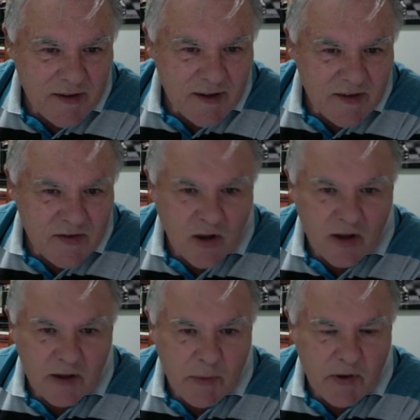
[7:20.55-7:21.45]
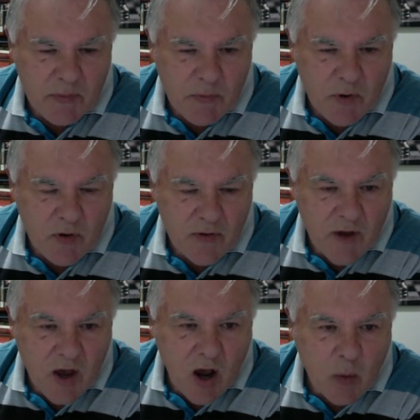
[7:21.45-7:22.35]
It's not the best move.
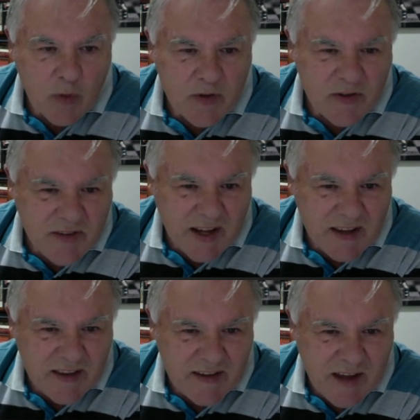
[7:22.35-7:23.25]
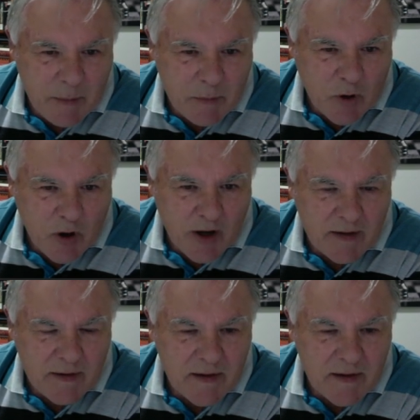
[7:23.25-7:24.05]
I want to take the damn knight